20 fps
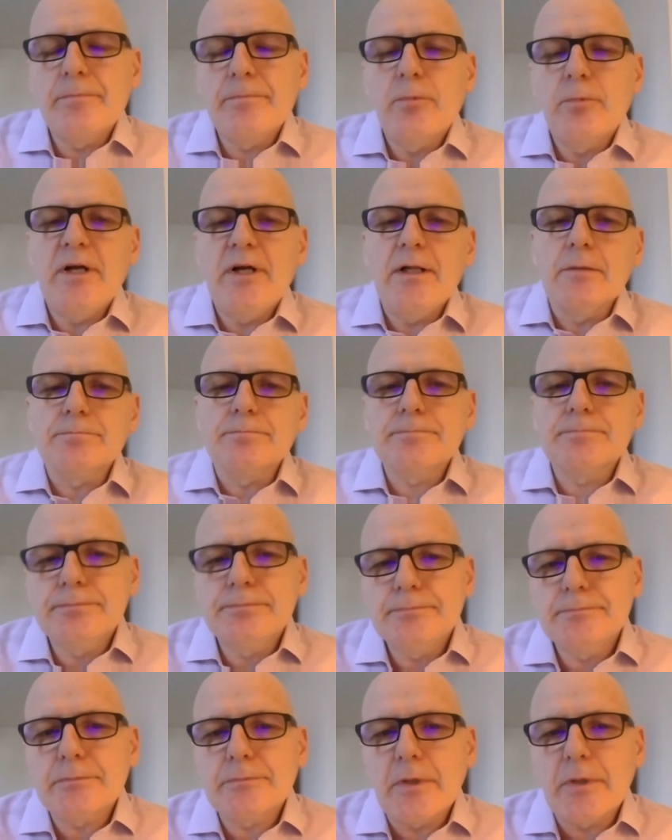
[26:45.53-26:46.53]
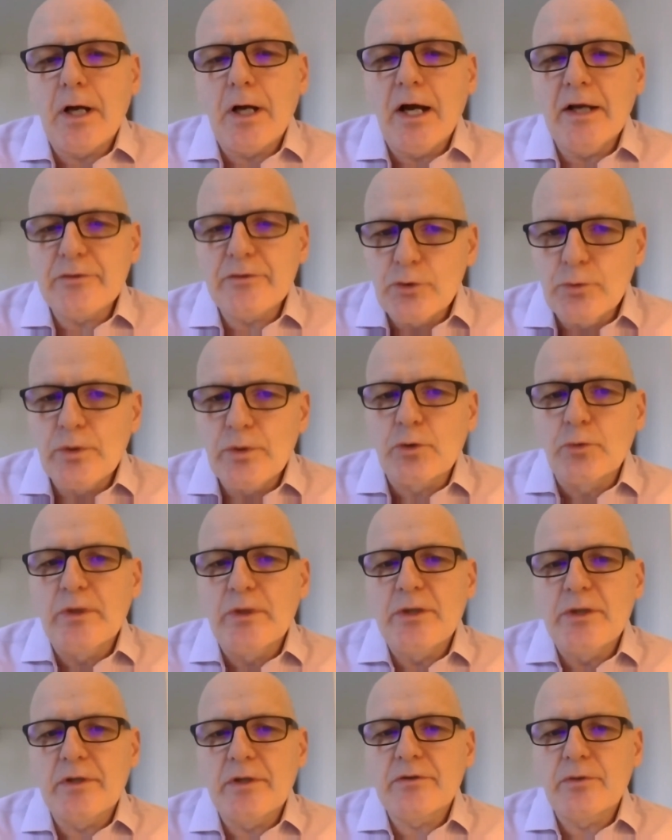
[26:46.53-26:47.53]
well, I do
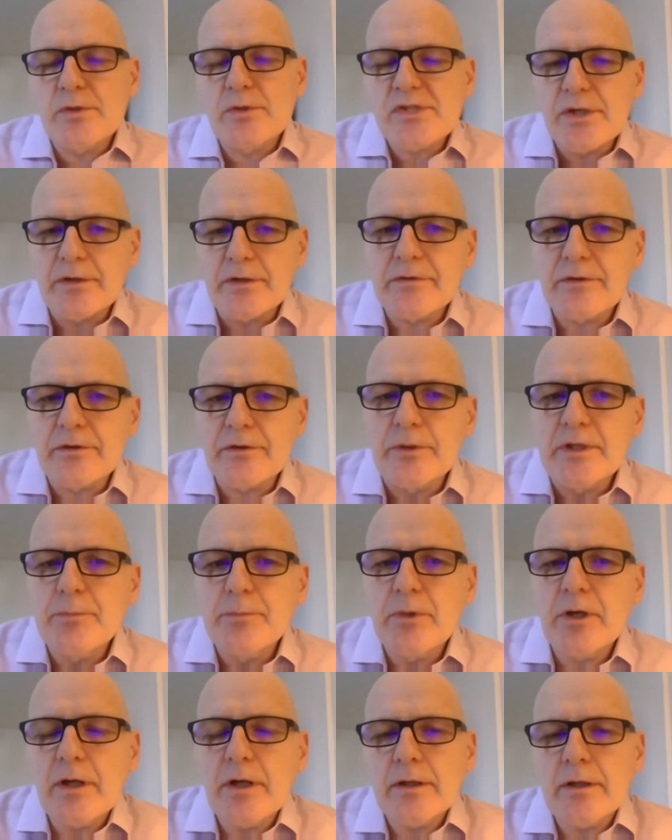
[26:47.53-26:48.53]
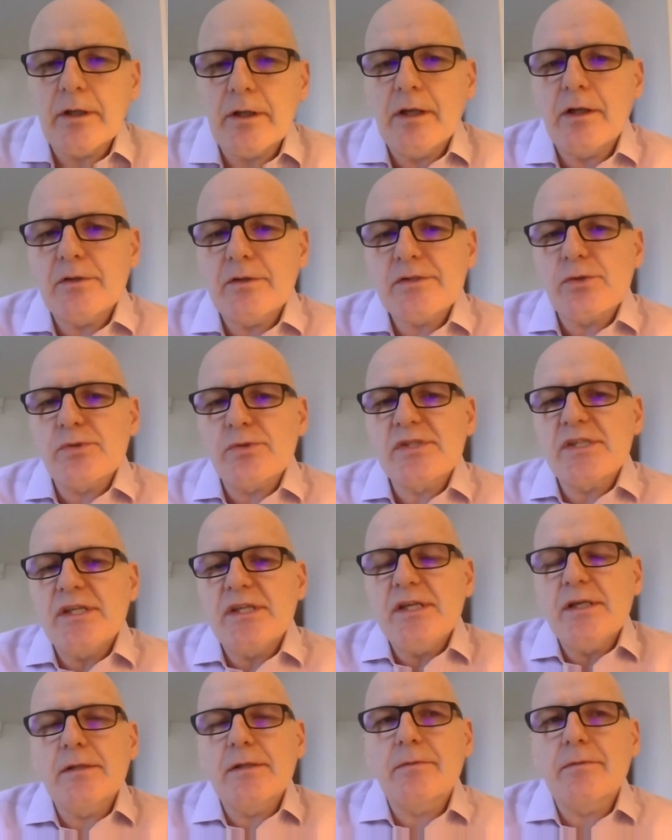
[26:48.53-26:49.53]
agree with it to a certain degree, but I also
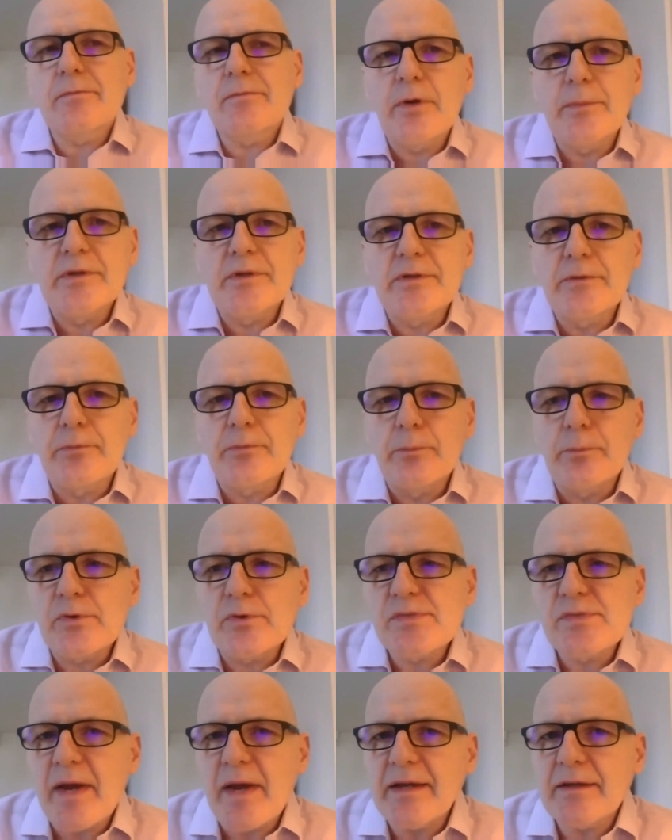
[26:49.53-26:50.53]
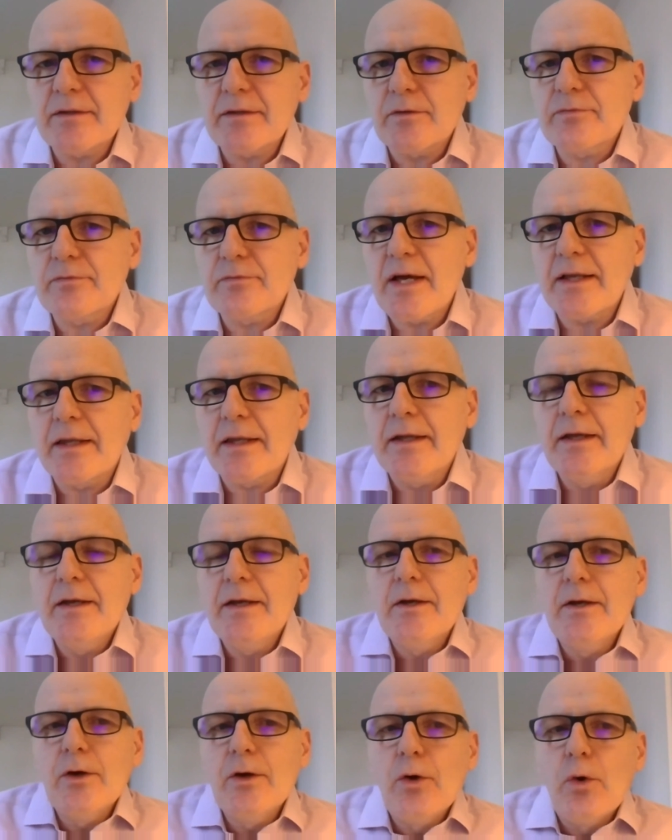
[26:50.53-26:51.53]
see it from a different perspective that,
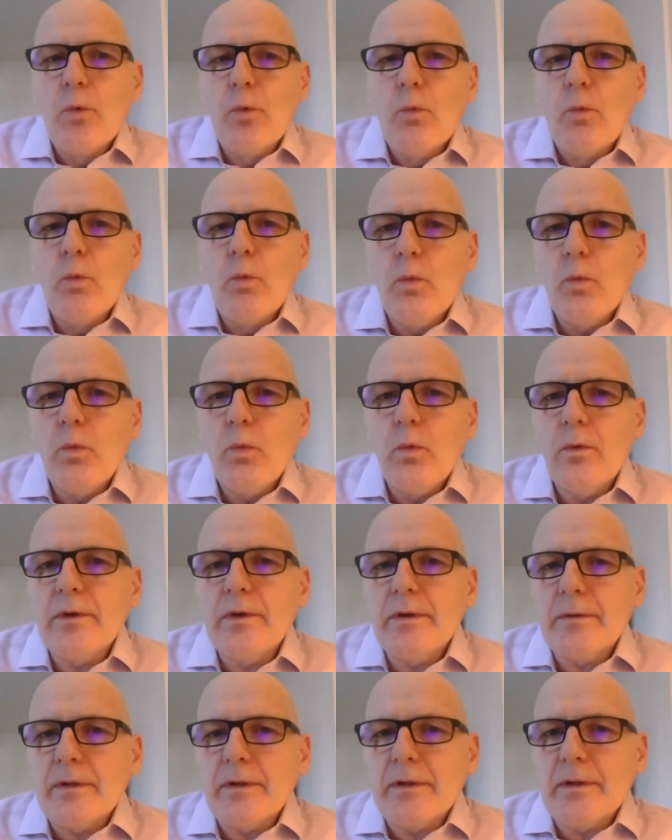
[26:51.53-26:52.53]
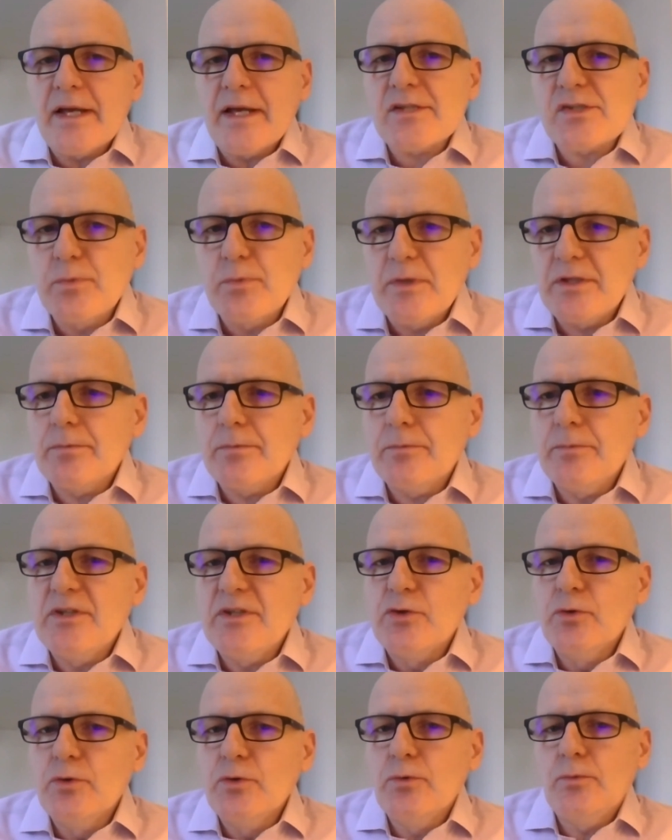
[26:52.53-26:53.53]
yes, we
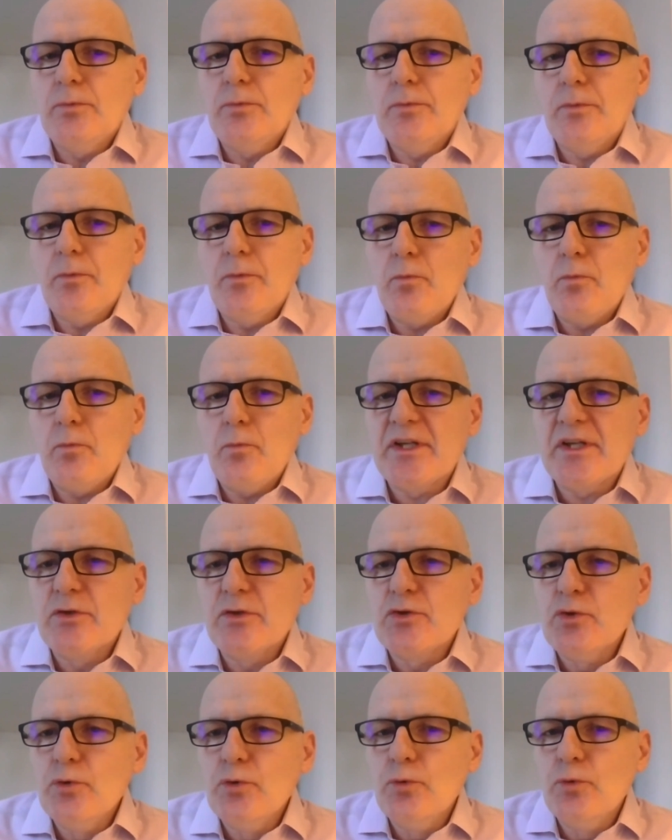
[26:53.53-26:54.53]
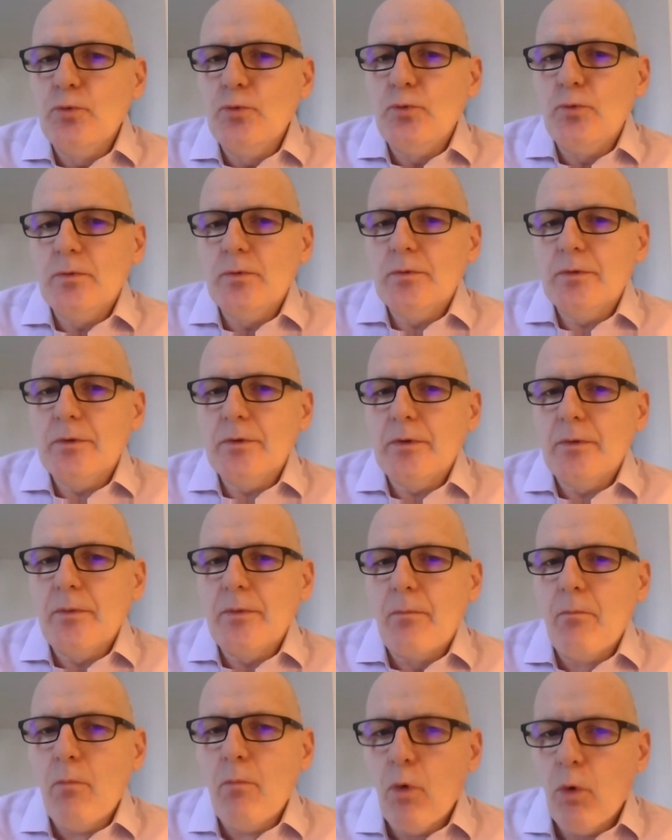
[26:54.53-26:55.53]
can do
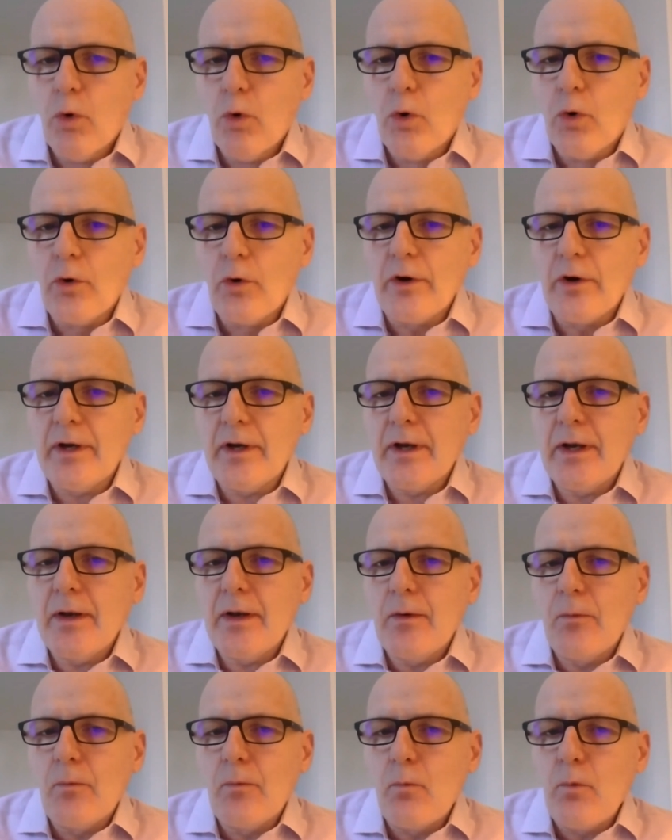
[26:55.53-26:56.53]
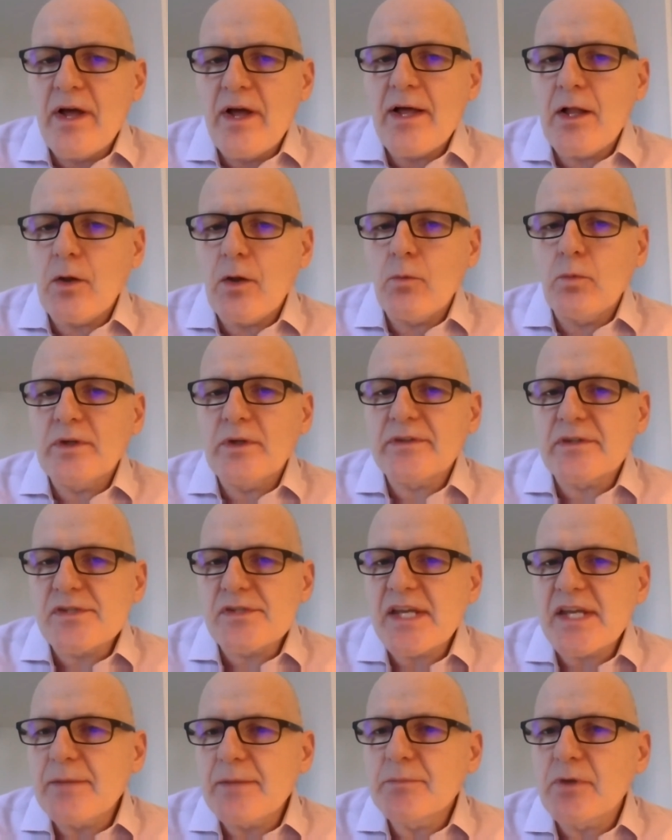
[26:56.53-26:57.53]
more well with the
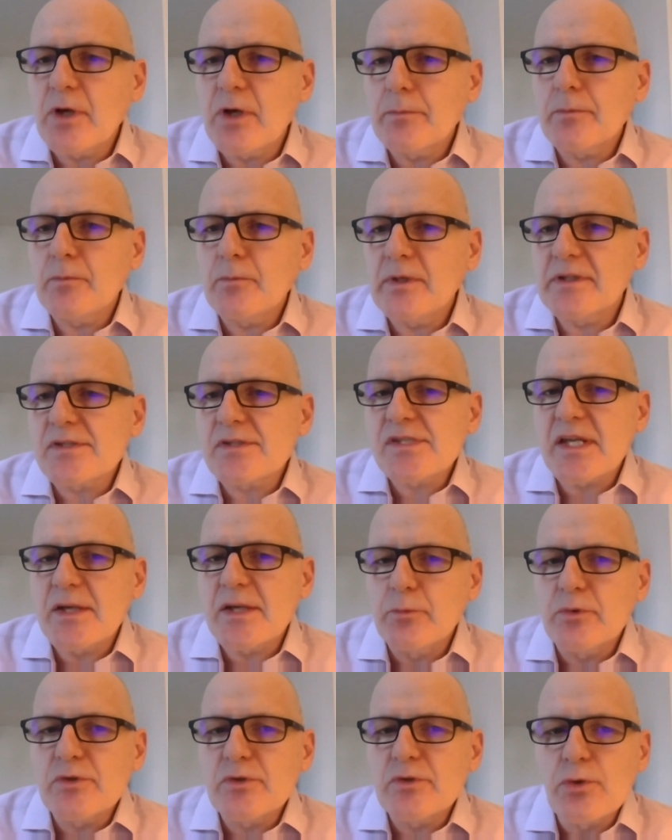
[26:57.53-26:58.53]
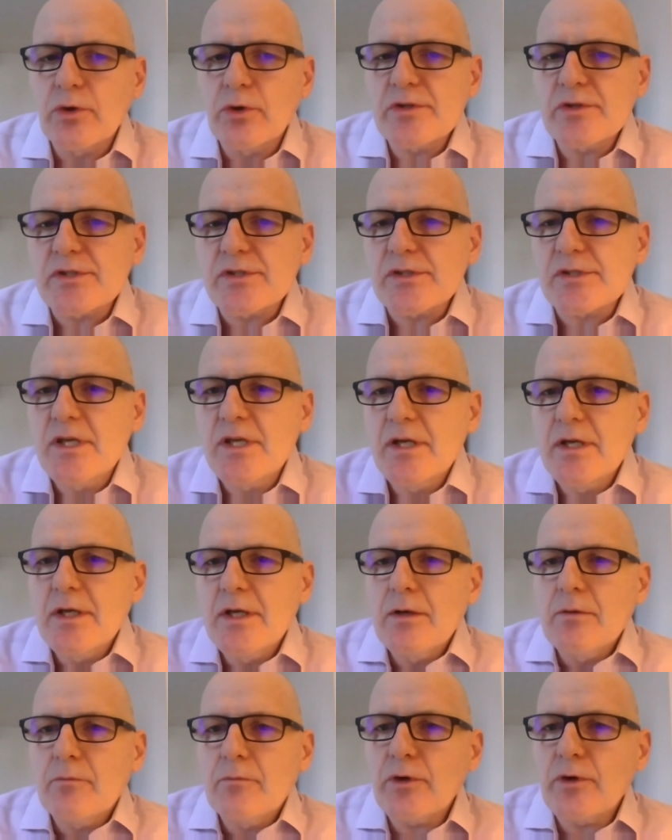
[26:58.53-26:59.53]
same resources.
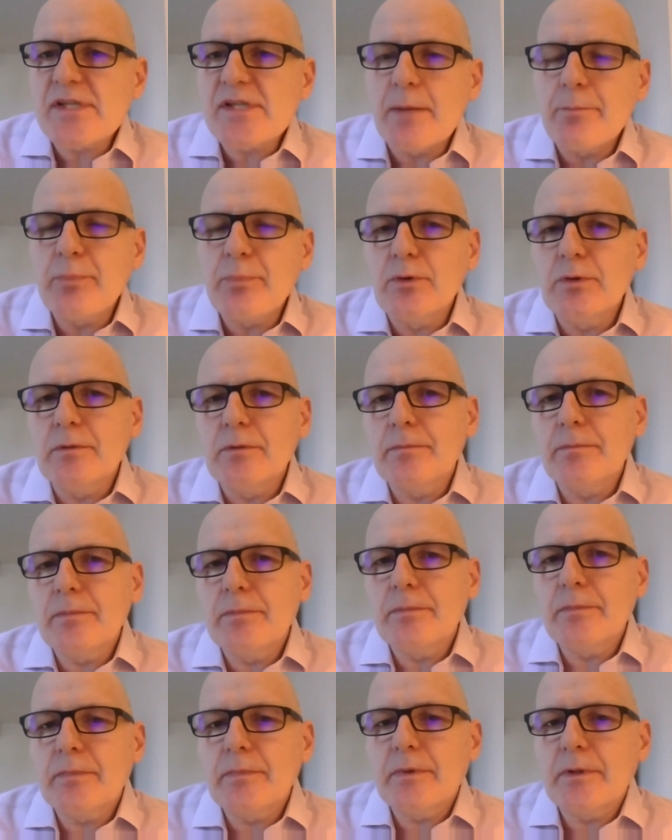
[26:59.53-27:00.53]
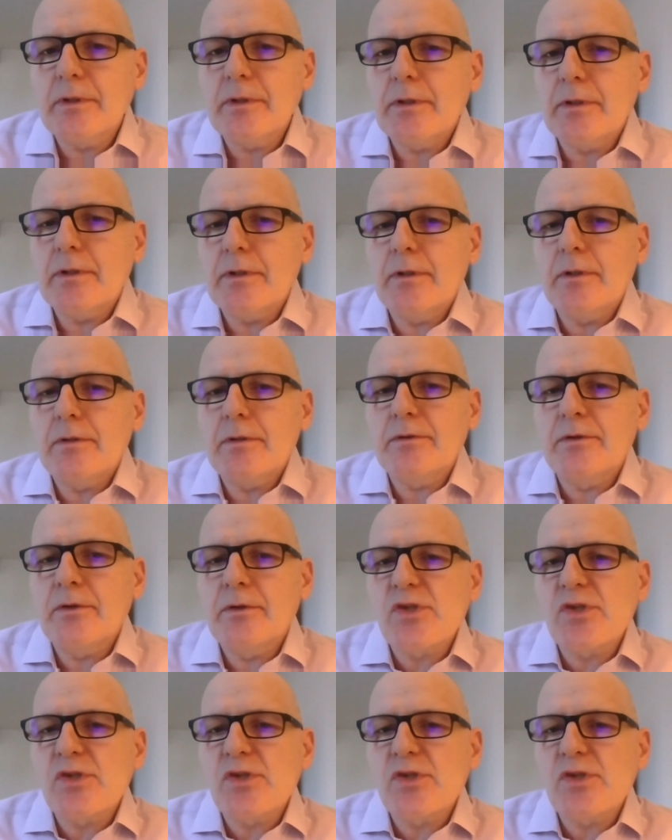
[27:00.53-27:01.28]
For example, there's